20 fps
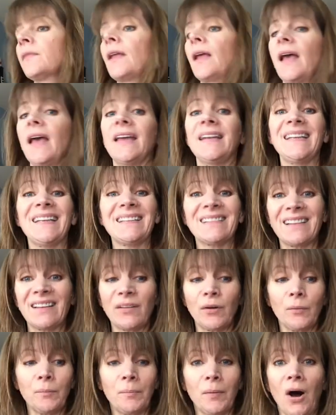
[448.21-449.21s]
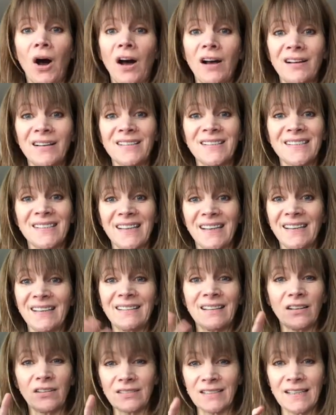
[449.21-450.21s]
Any little box, any
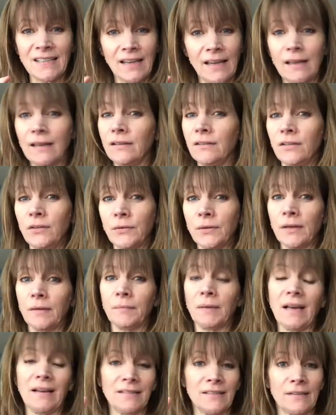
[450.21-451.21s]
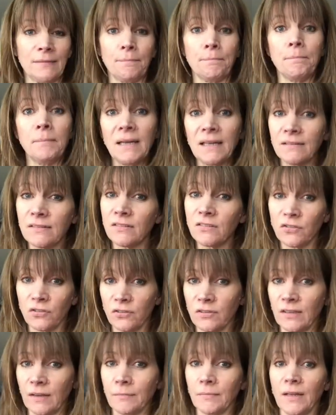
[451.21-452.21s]
little tin, you can get some mints or
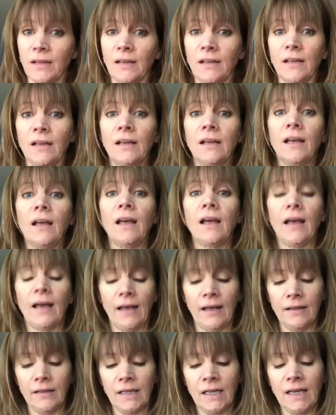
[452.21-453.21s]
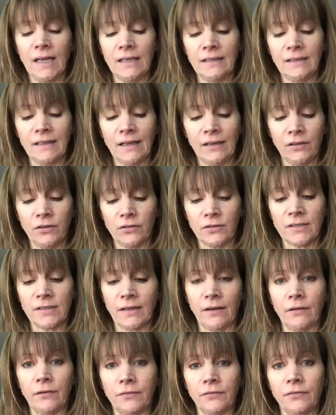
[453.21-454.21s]
something, and then get
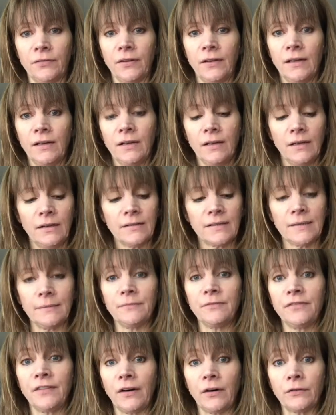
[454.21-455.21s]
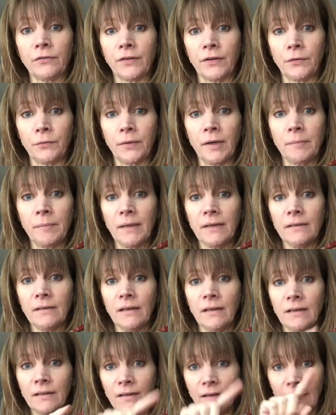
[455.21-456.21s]
yourself some velvet ribbon
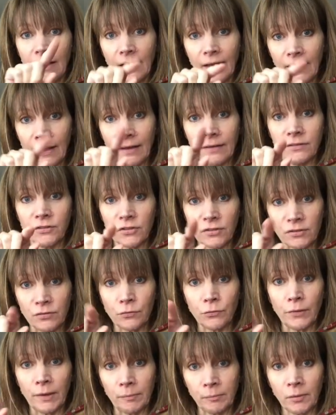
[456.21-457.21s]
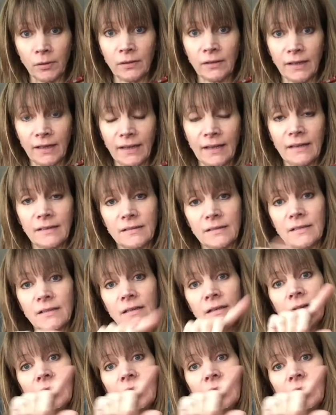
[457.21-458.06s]
and just ripple it.